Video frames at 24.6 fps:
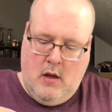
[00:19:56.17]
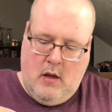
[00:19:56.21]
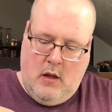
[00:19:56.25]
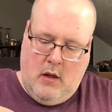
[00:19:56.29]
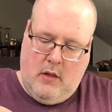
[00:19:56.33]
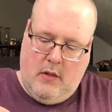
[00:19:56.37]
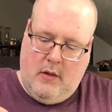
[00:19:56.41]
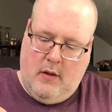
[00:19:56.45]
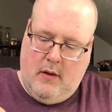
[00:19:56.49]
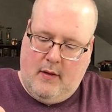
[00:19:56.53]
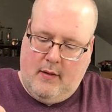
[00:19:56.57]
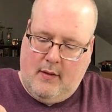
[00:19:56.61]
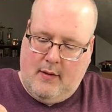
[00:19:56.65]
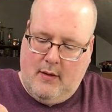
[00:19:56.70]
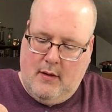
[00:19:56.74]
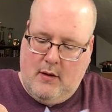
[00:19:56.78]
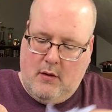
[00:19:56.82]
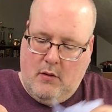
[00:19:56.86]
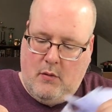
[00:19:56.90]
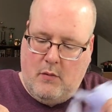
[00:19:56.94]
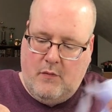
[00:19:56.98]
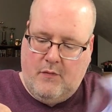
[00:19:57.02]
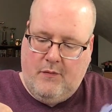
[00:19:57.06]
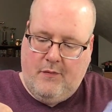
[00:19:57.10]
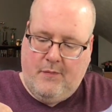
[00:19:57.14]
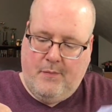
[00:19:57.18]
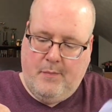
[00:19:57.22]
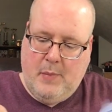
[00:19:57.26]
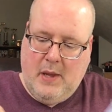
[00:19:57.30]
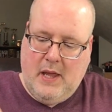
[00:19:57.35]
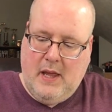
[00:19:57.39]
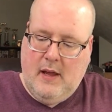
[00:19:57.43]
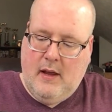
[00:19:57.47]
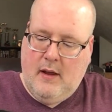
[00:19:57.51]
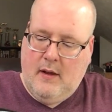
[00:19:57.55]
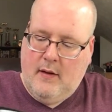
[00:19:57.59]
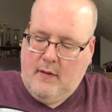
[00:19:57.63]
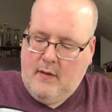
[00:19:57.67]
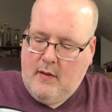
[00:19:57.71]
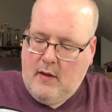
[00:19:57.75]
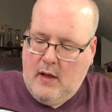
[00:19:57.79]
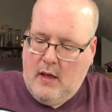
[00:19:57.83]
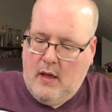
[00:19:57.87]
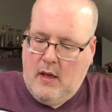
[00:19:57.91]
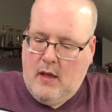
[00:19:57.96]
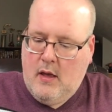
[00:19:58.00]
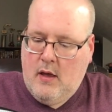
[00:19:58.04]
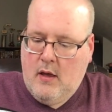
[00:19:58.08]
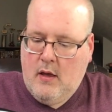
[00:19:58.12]
This little piece
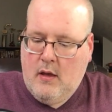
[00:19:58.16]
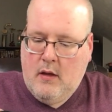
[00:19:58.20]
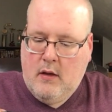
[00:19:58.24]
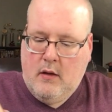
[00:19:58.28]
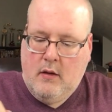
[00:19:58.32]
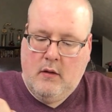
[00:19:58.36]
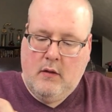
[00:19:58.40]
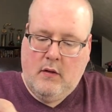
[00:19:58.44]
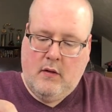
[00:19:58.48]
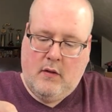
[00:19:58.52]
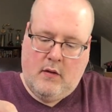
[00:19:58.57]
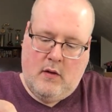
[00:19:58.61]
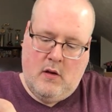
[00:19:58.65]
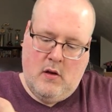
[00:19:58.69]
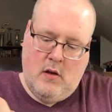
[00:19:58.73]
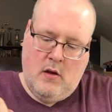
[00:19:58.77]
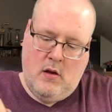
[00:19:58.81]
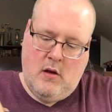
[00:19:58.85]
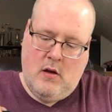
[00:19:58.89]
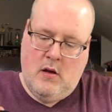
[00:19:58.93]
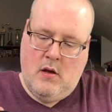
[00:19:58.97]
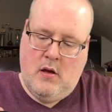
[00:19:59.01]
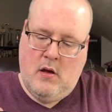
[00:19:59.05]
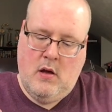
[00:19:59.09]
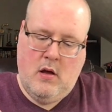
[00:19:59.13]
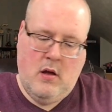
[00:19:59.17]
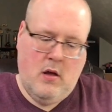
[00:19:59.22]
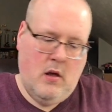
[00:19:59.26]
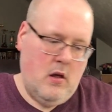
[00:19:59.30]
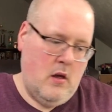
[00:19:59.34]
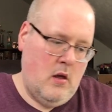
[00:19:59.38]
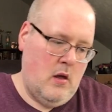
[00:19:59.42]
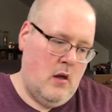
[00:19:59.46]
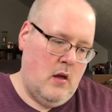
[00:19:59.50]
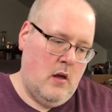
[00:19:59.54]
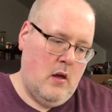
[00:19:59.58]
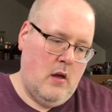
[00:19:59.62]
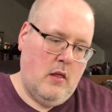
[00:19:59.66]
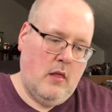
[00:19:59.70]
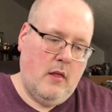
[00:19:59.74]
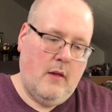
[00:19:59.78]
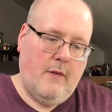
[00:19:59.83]
is the